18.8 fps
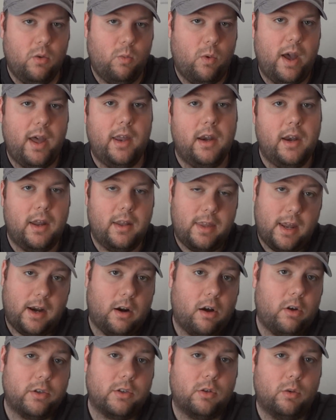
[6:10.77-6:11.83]
wet and then
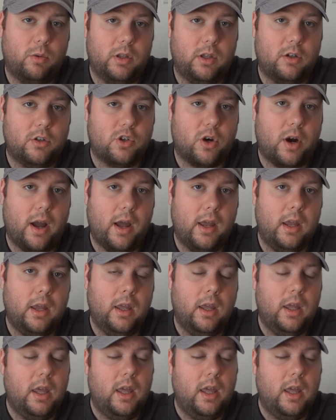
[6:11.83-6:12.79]
also when they're dry.